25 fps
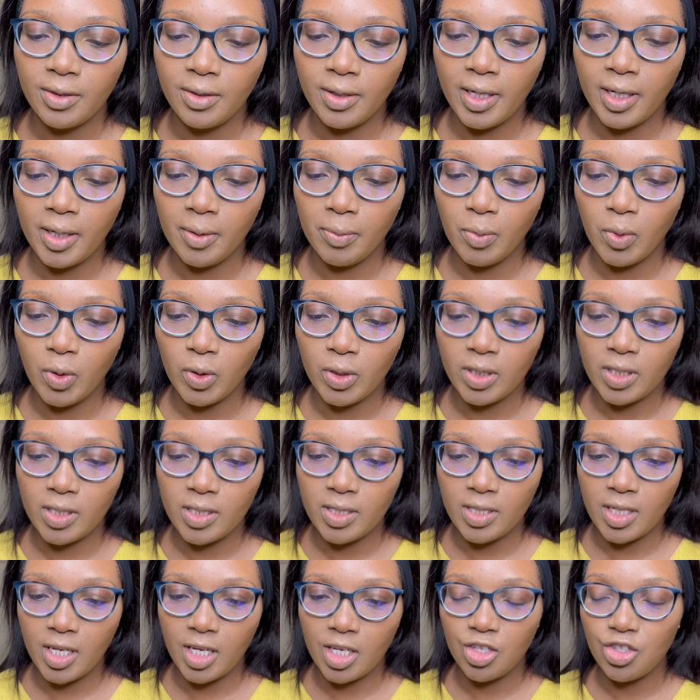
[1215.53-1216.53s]
I bought this
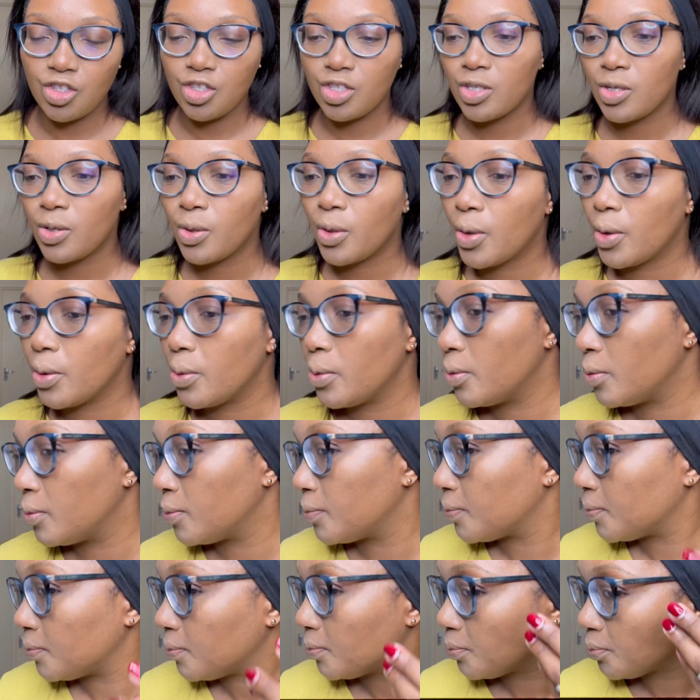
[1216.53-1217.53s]
ages ago.
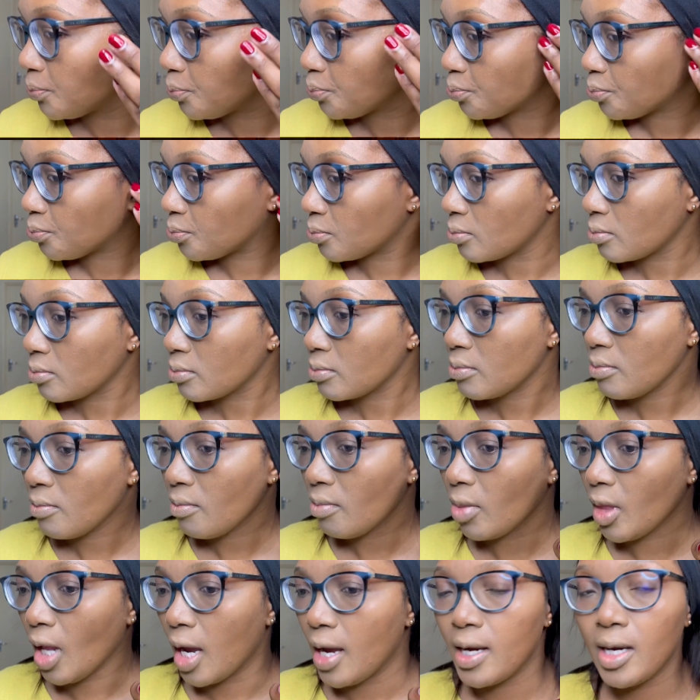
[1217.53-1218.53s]

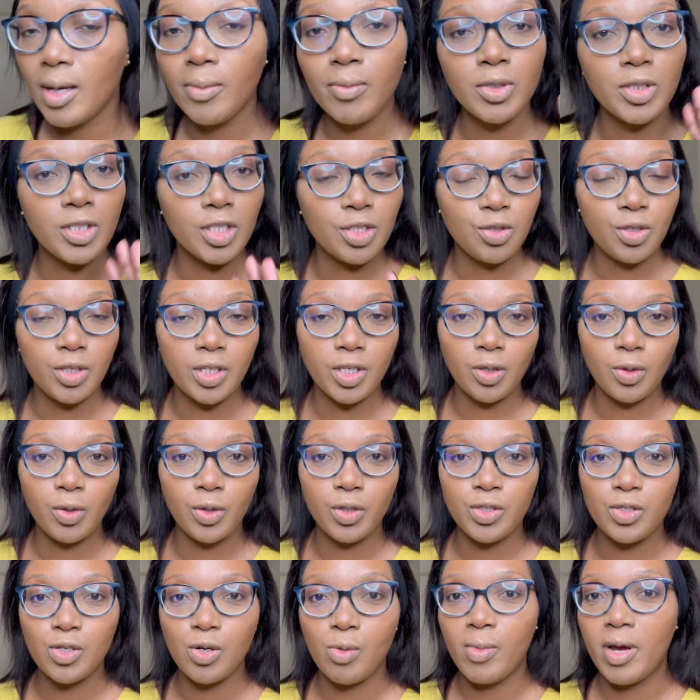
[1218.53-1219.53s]
And I'm just going to
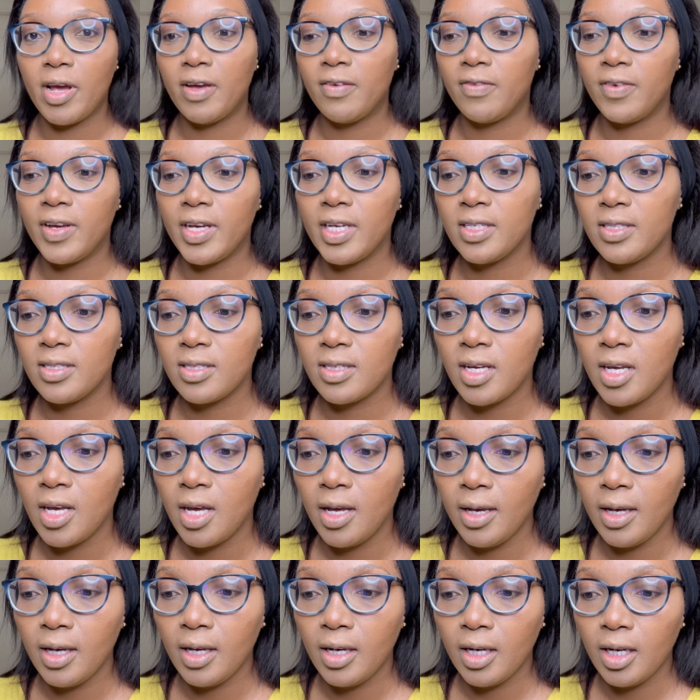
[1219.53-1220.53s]
contour my face.
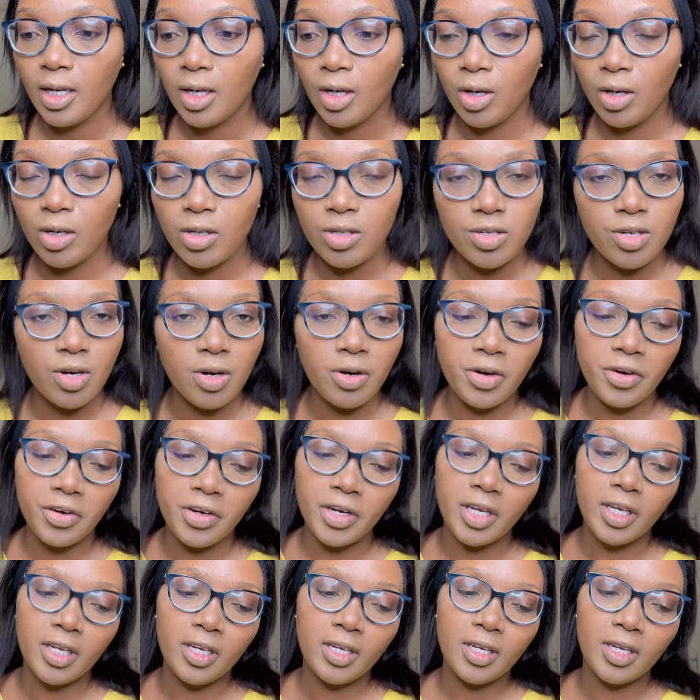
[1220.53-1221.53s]

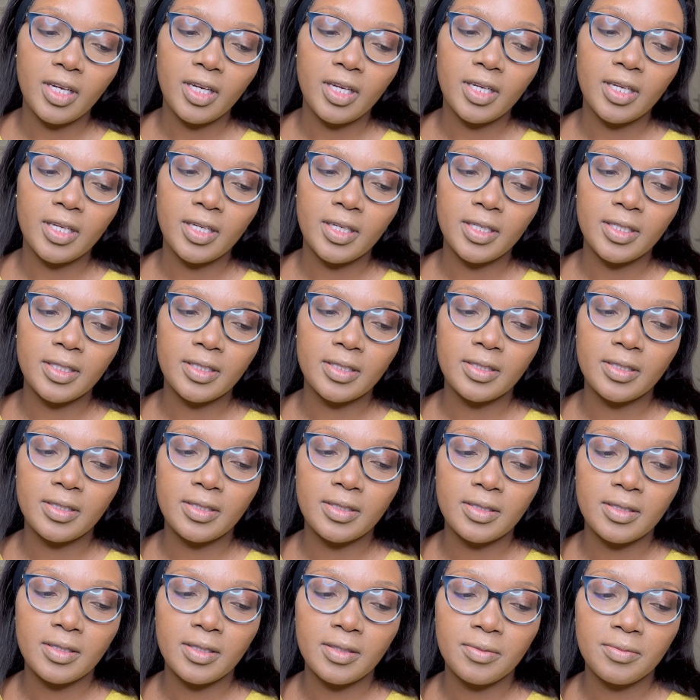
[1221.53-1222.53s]
Contouring is,
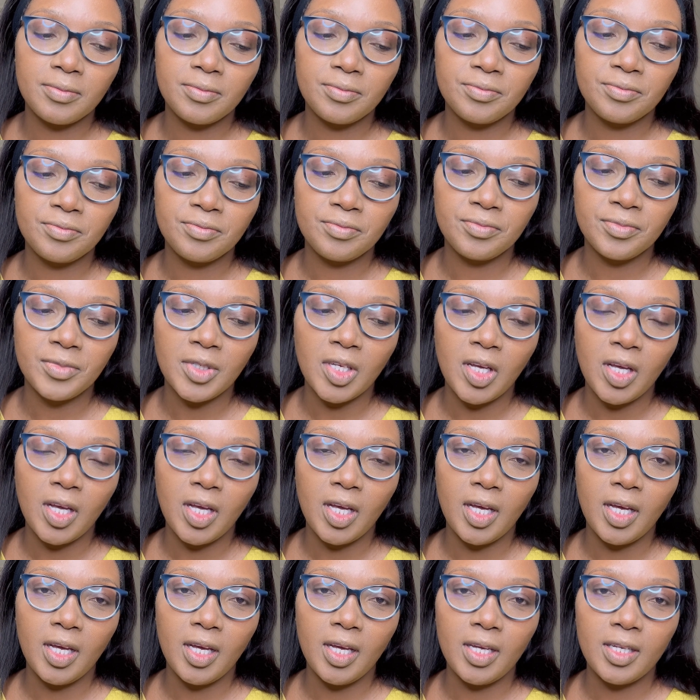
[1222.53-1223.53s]

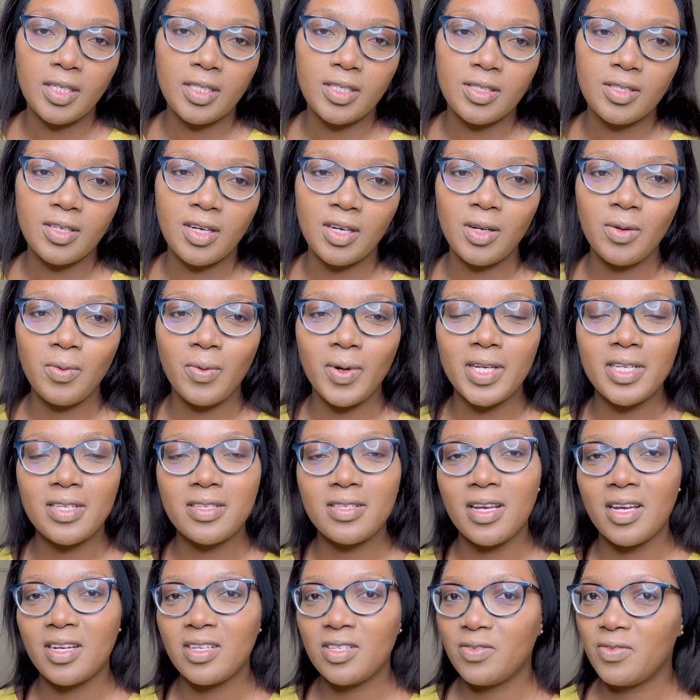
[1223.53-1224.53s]
it's not a one
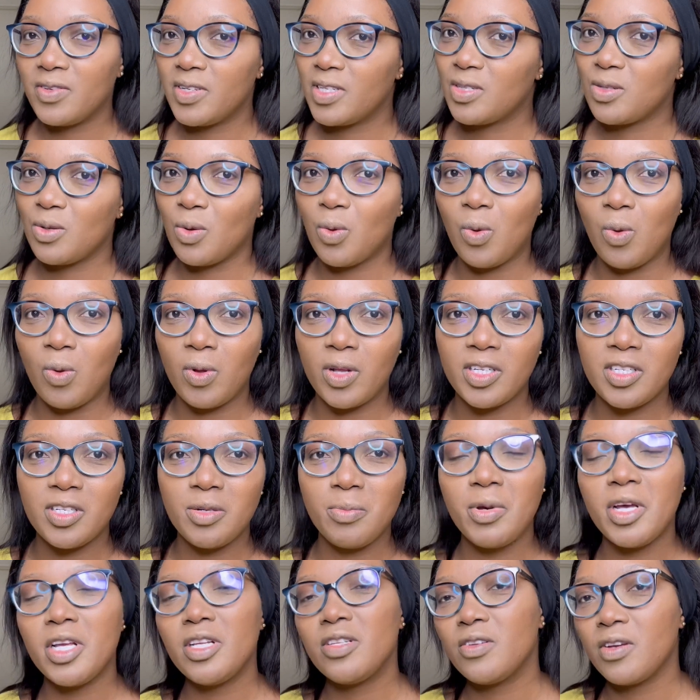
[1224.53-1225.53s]
size fits all. It
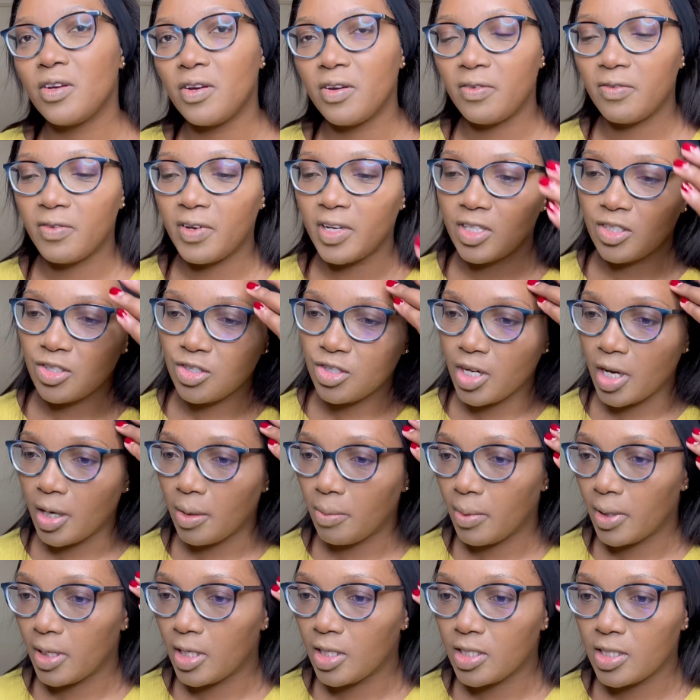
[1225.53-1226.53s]
depends on your face shape
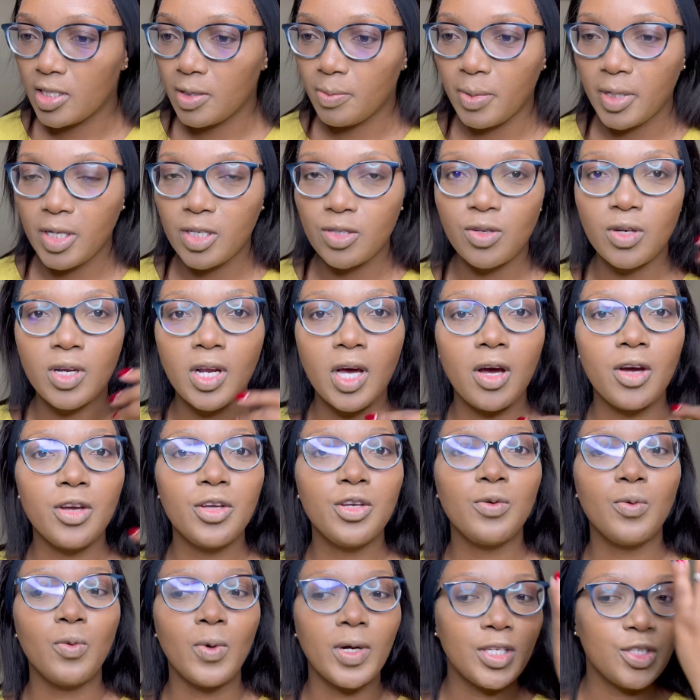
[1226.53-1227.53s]
and it depends on how you
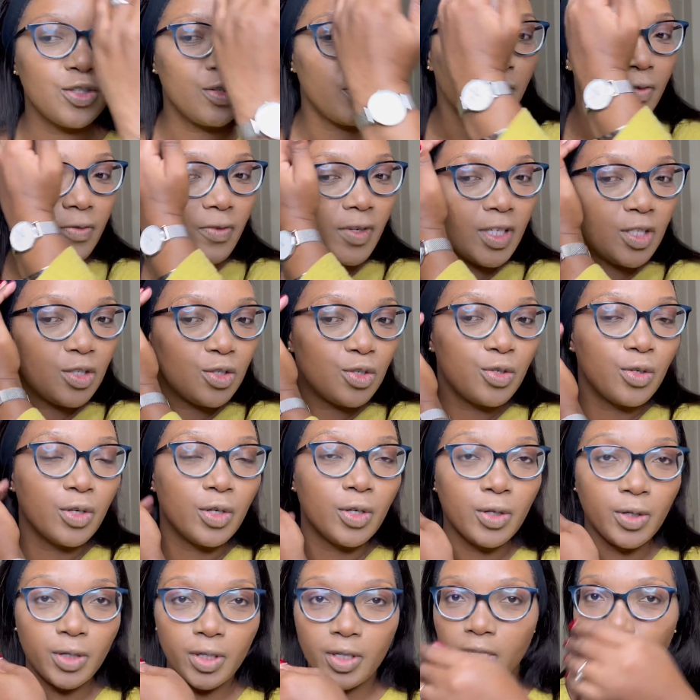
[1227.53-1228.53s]
want your face to
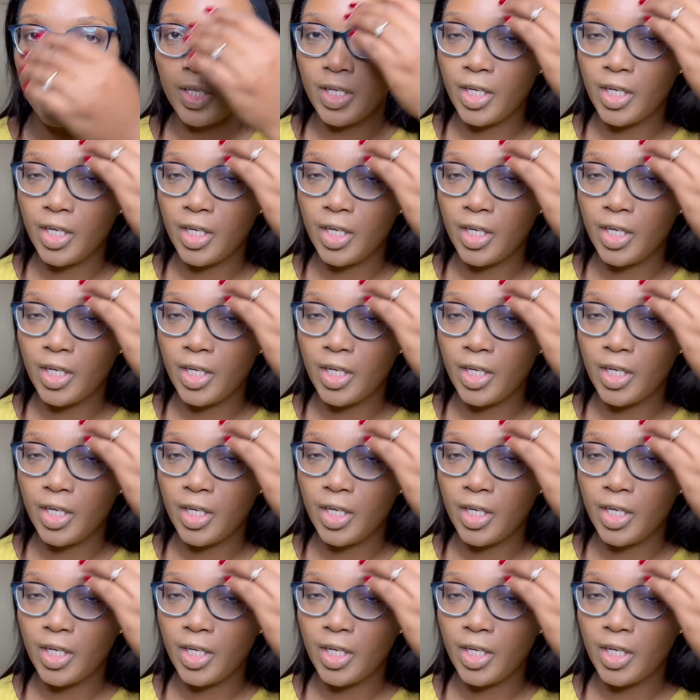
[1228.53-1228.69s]
look.